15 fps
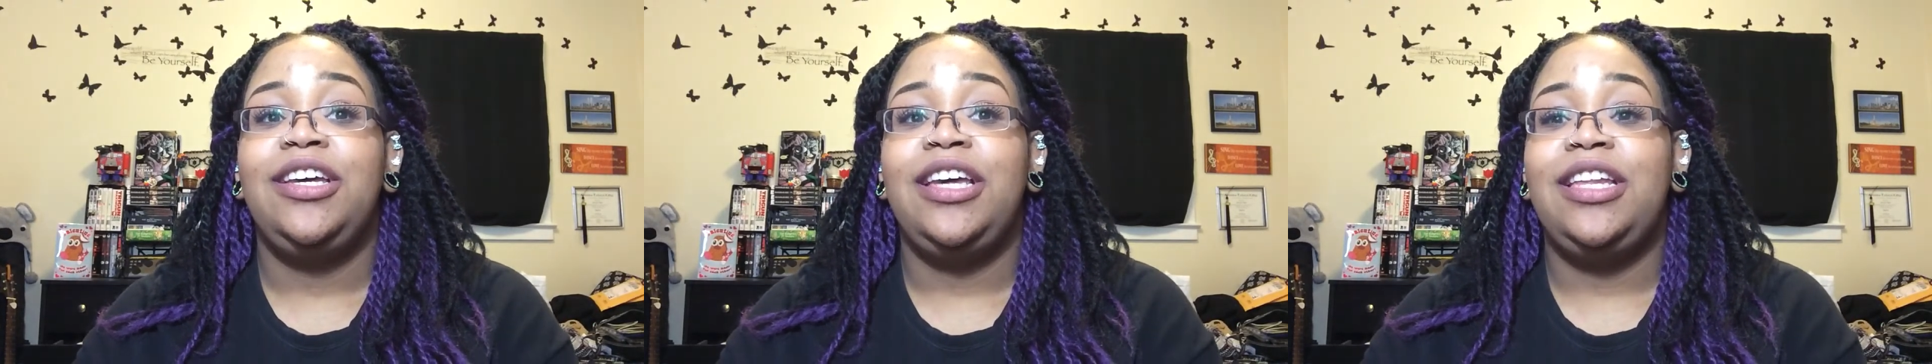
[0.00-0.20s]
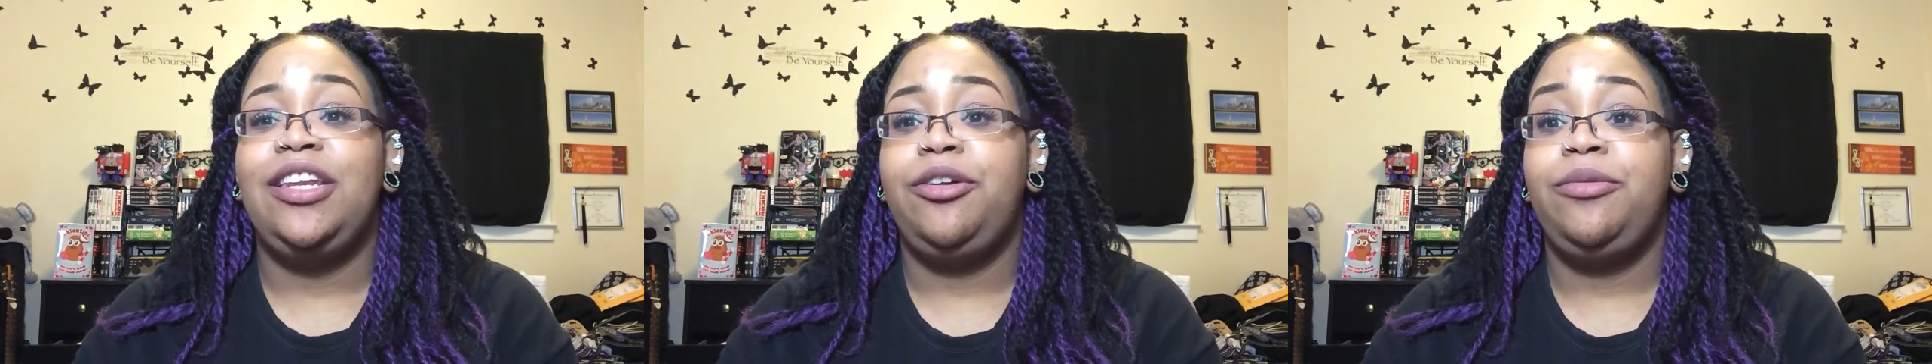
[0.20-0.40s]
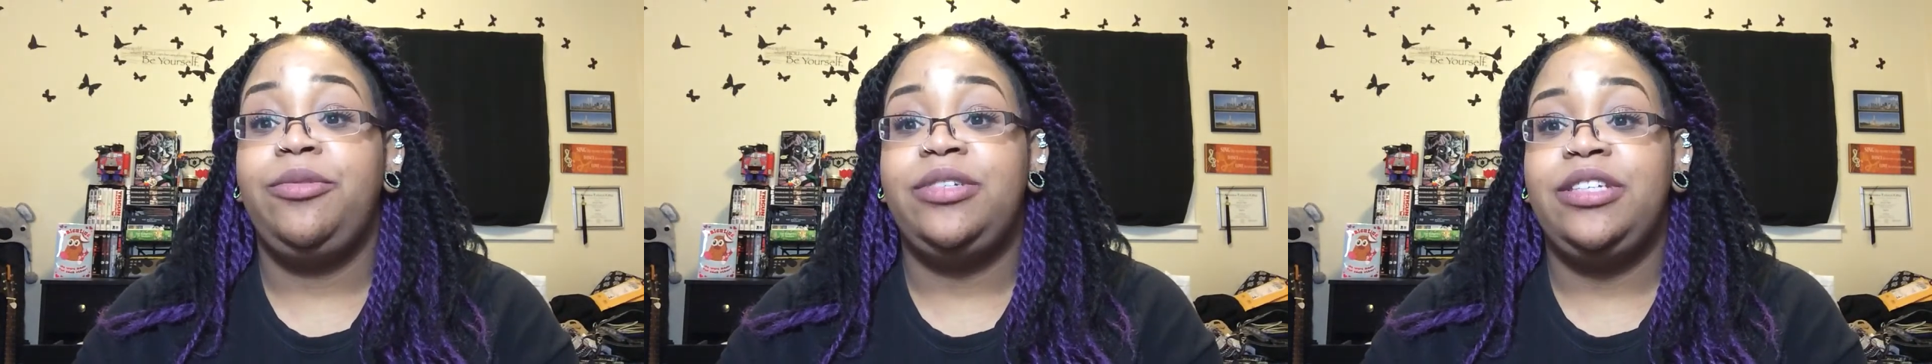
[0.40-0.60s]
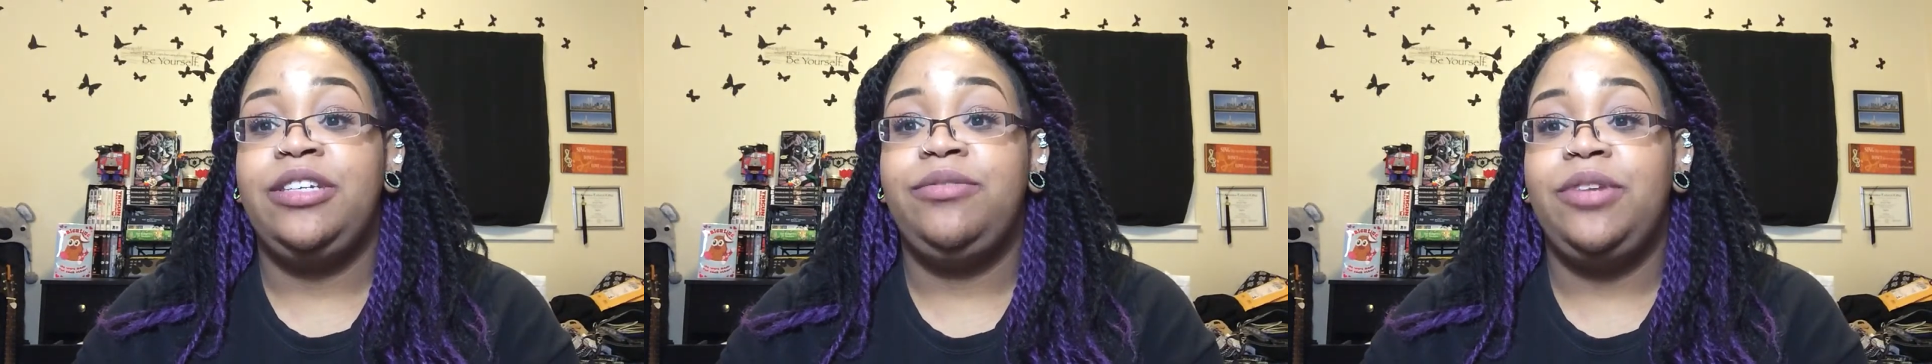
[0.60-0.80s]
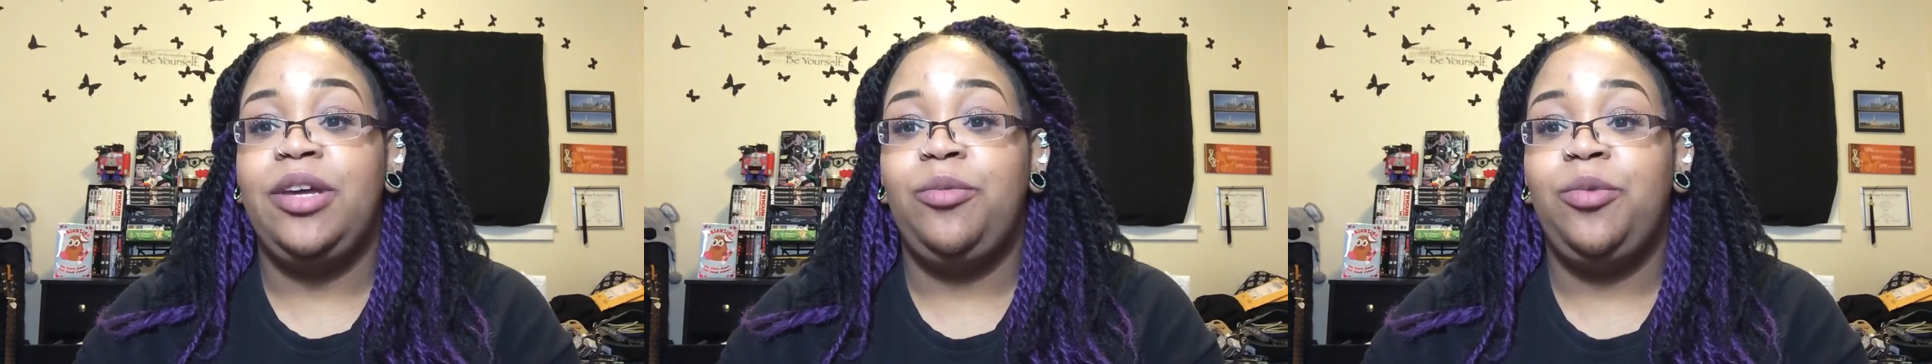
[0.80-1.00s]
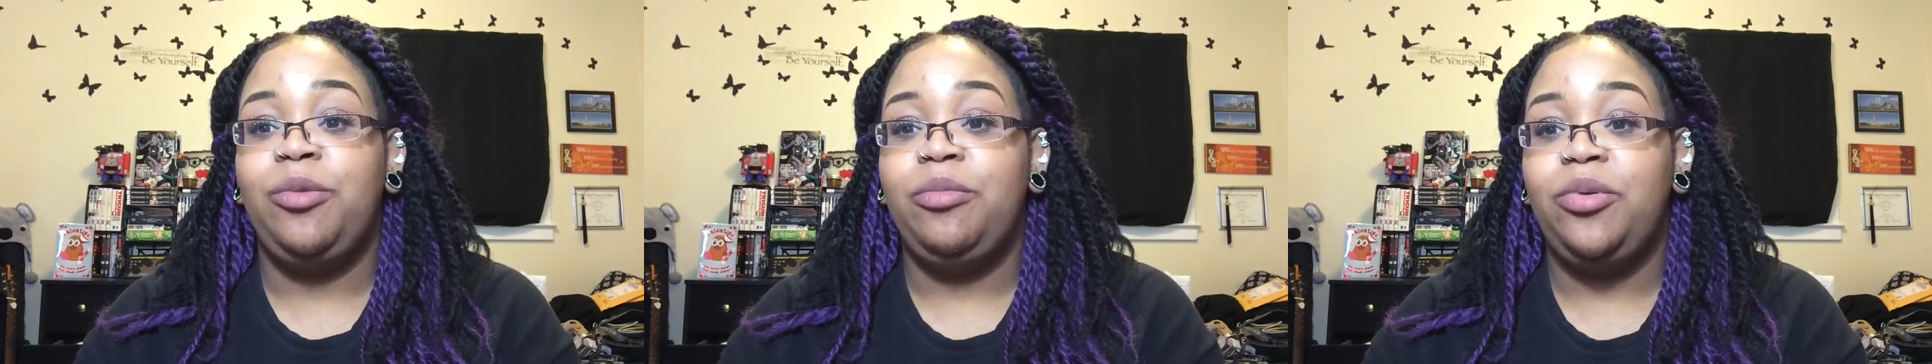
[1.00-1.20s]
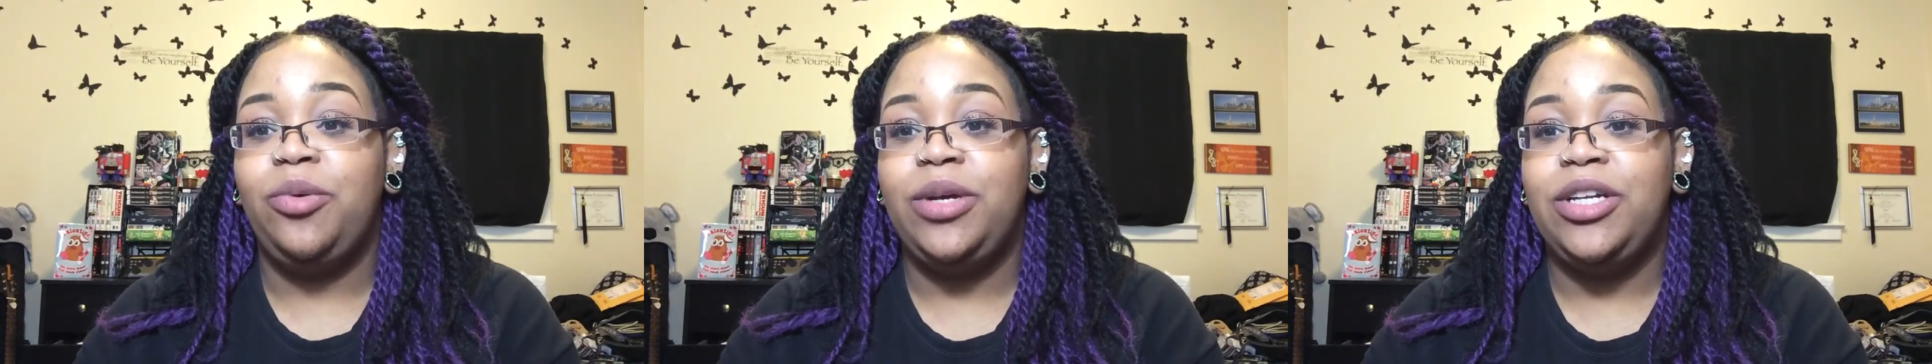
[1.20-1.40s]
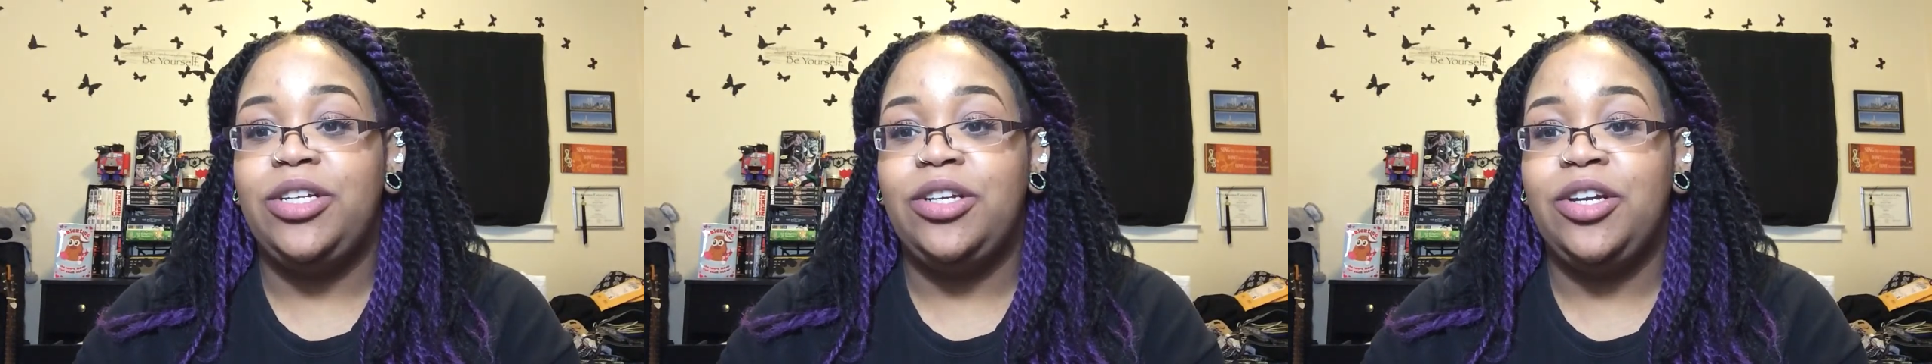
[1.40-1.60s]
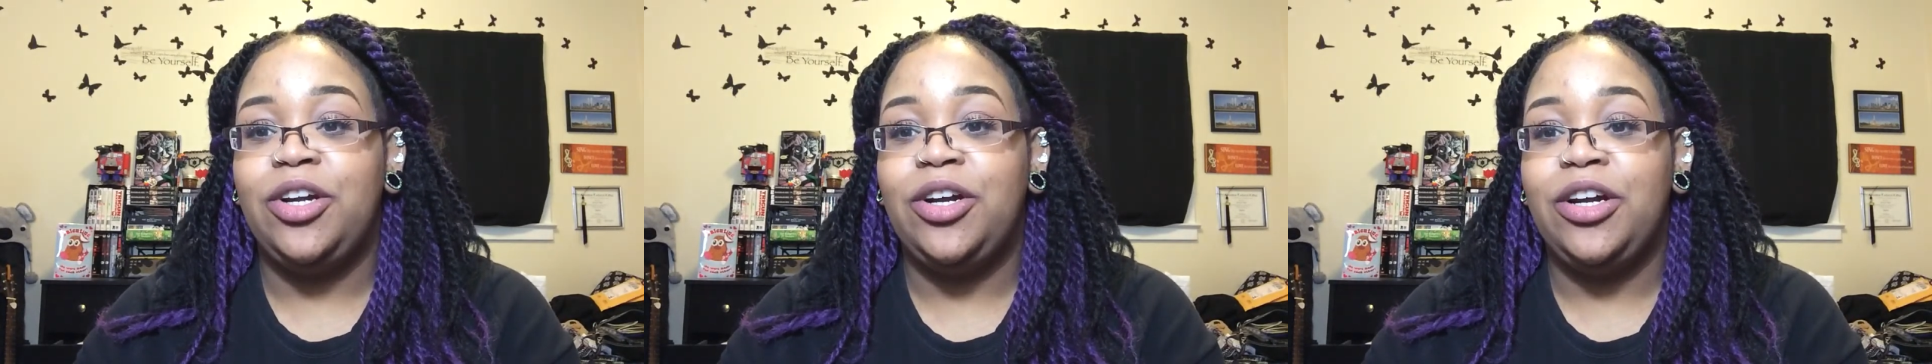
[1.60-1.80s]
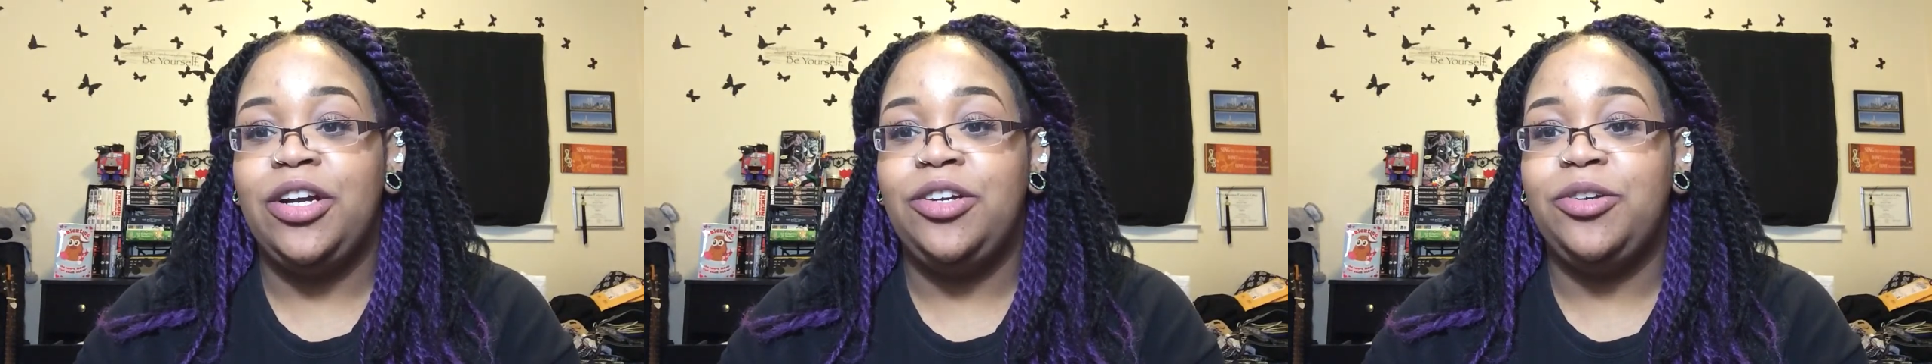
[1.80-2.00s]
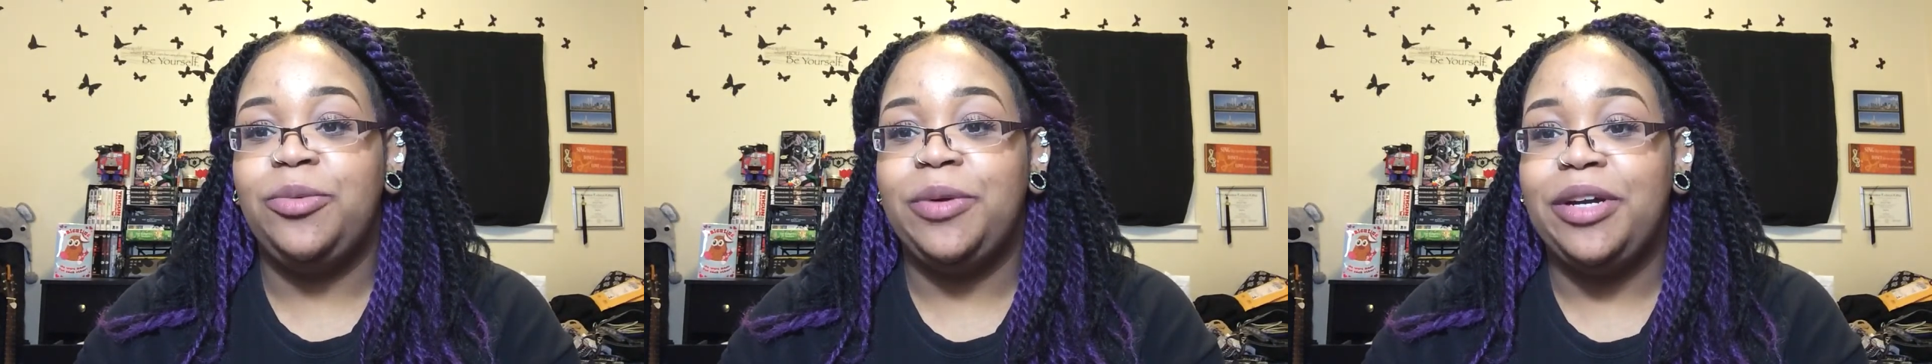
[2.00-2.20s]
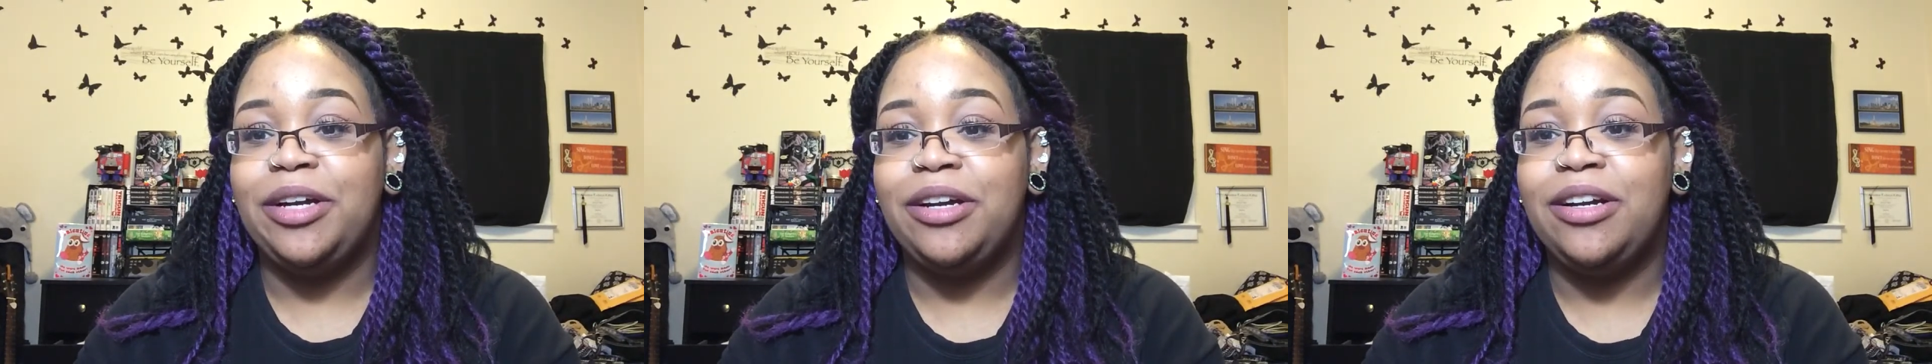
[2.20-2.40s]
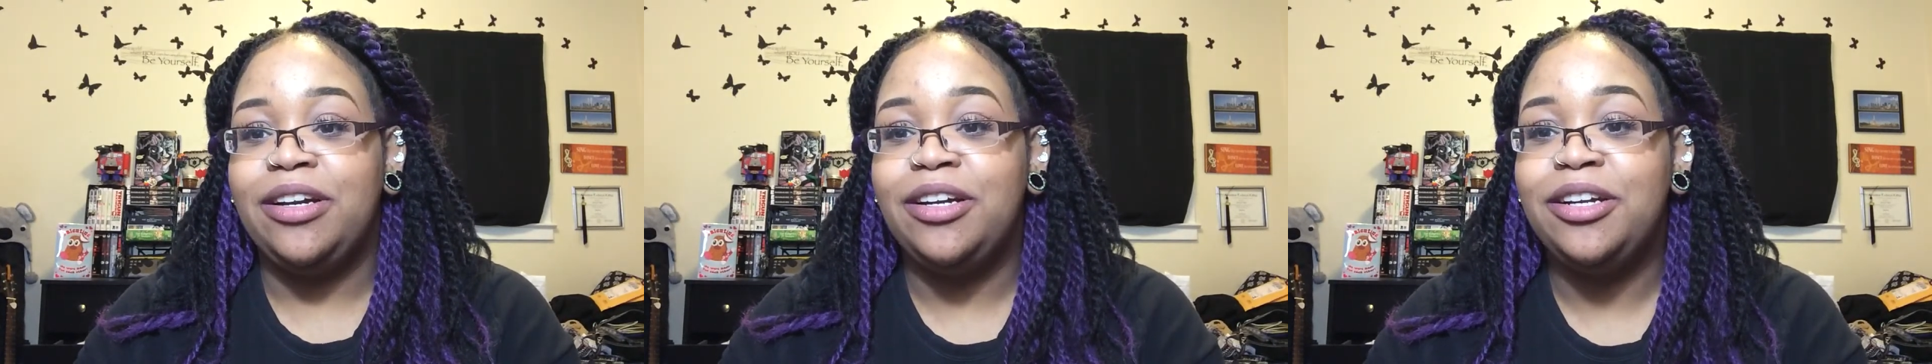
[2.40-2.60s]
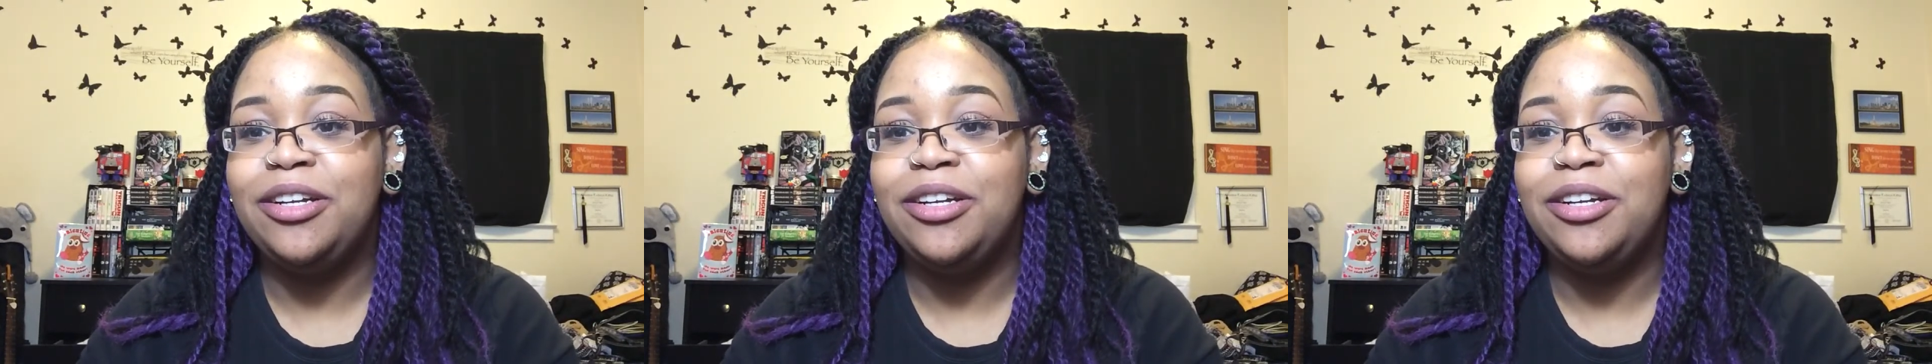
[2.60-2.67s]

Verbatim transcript: and there was even at one point her underwear